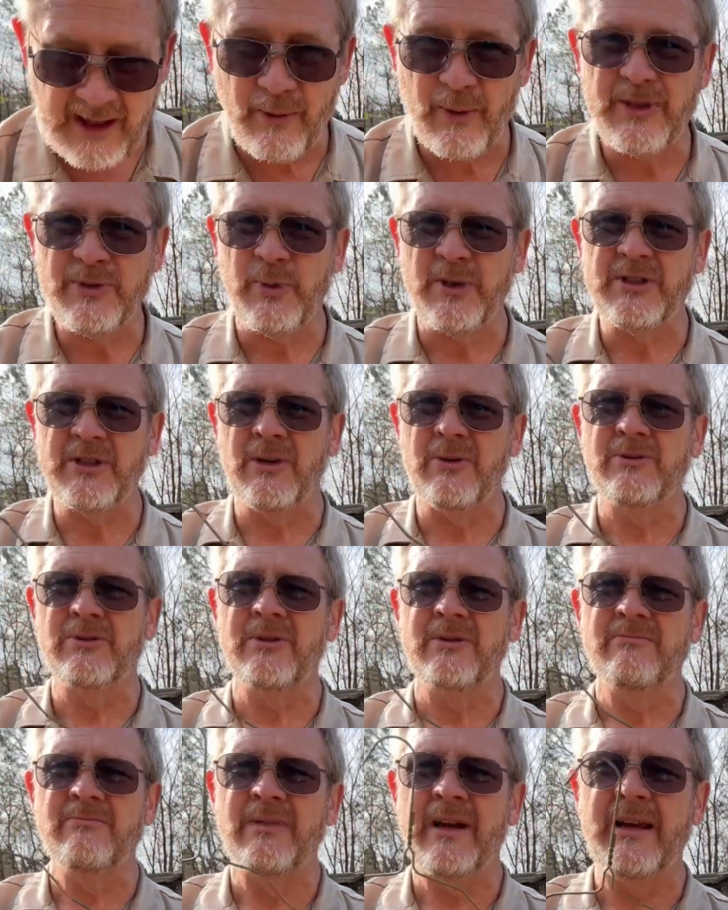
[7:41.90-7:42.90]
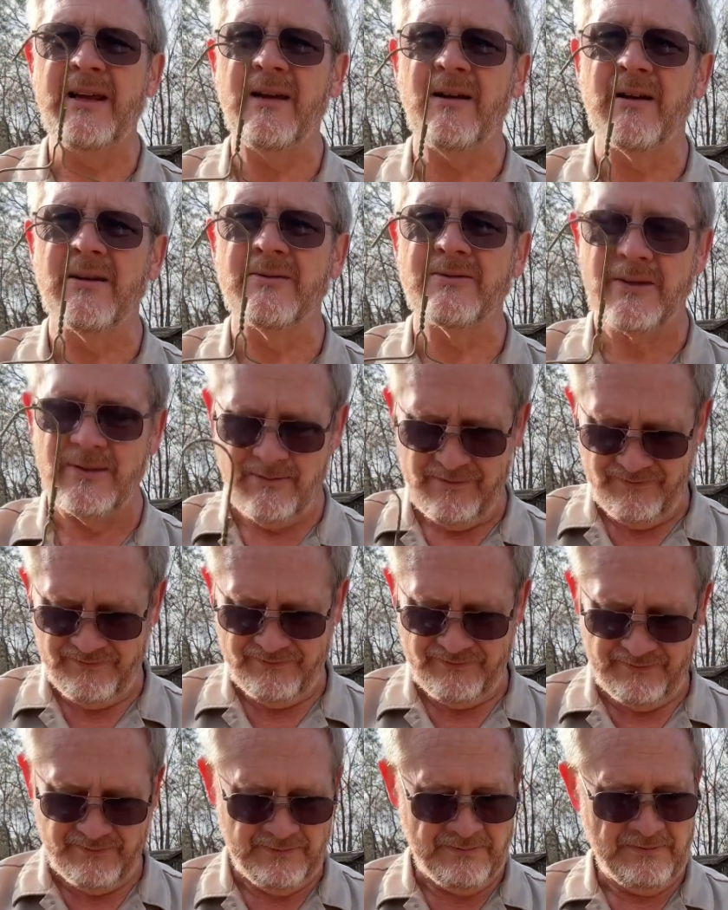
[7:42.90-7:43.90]
What's what you hang clothes on?
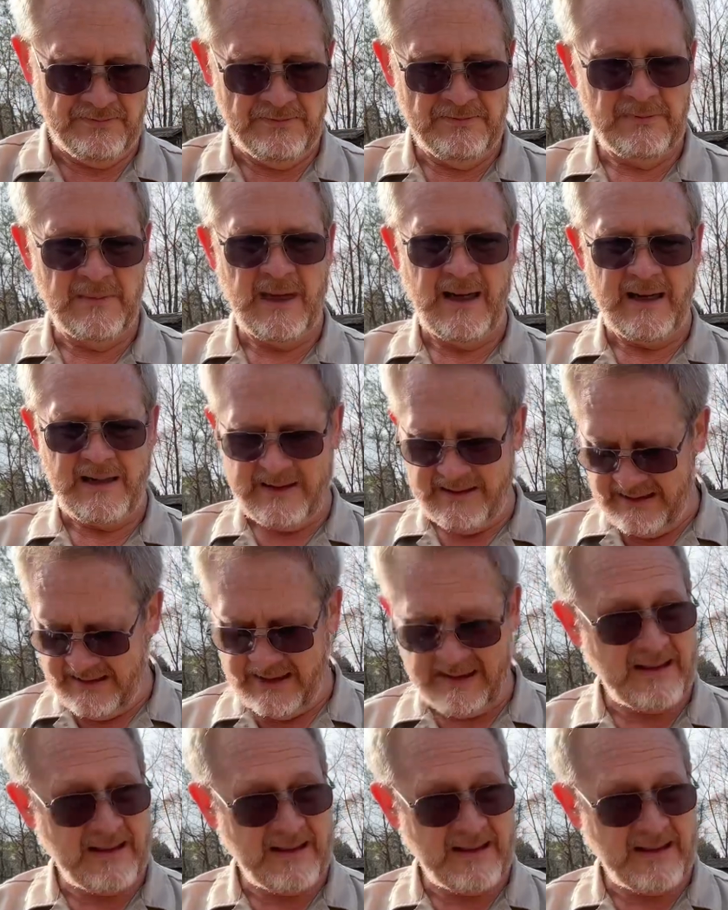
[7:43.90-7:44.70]
I cut that